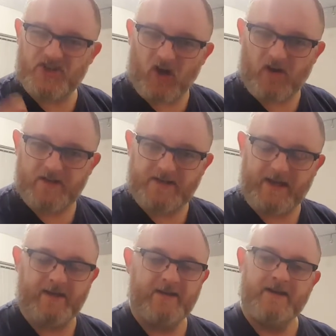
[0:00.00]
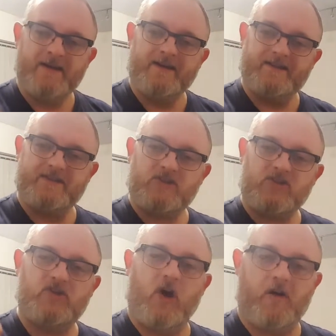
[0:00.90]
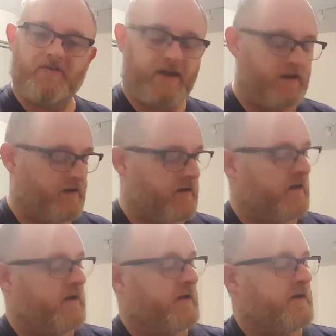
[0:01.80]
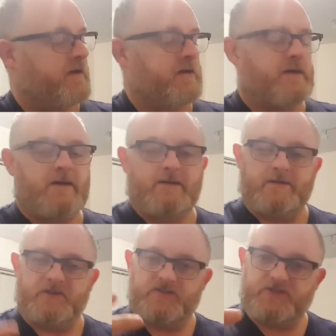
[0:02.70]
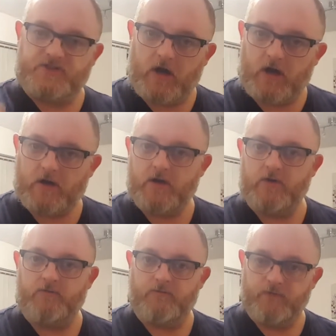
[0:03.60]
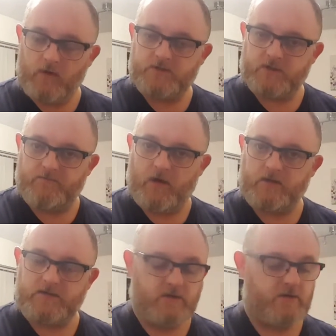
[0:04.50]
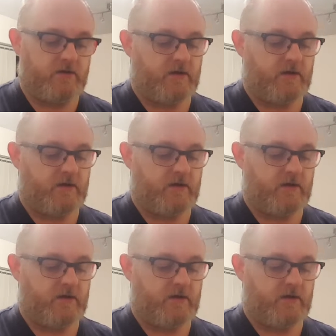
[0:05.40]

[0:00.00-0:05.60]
chocolate here, there's coffee, there's dark roasted malt.